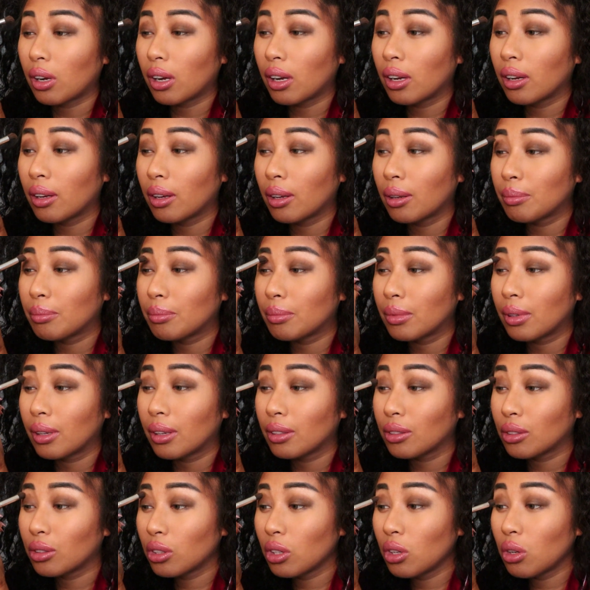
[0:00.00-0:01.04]

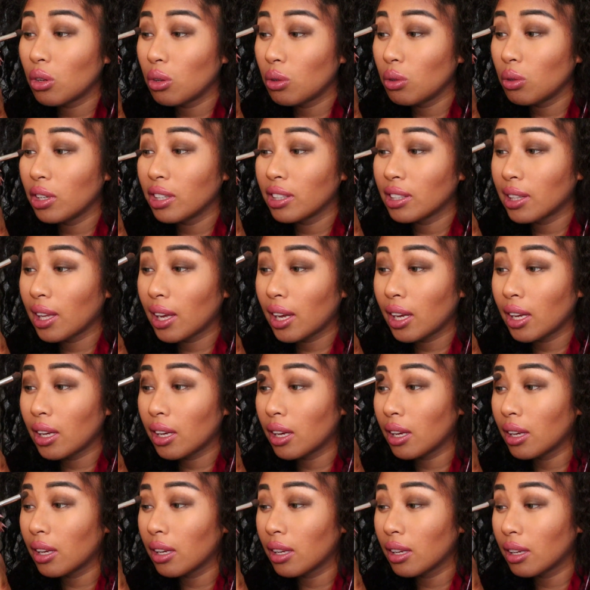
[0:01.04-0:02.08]
So it's like,